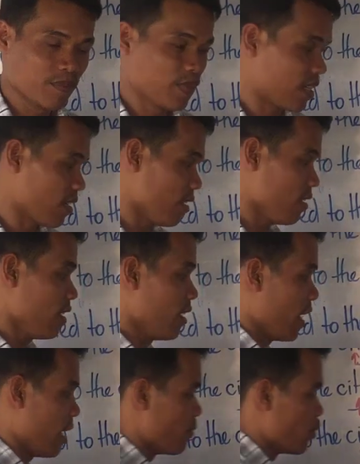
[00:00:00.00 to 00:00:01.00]
because
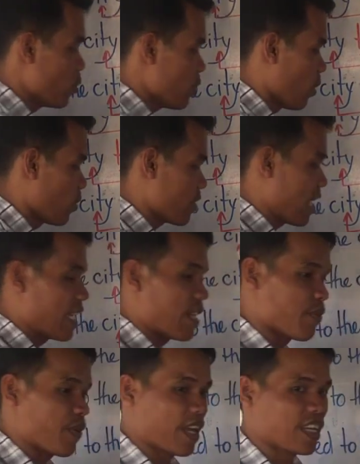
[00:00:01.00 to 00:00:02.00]
if you don't say
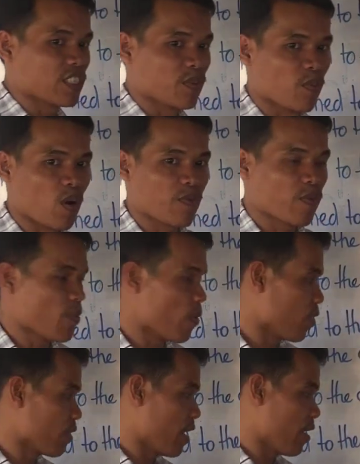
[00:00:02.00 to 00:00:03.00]
that where is more
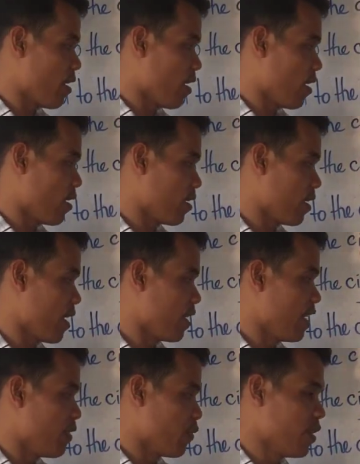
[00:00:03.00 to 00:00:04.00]
formal than
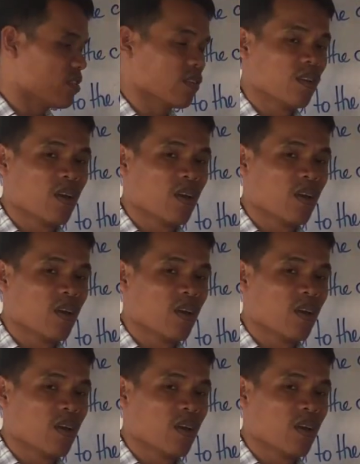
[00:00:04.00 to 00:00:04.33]
in which,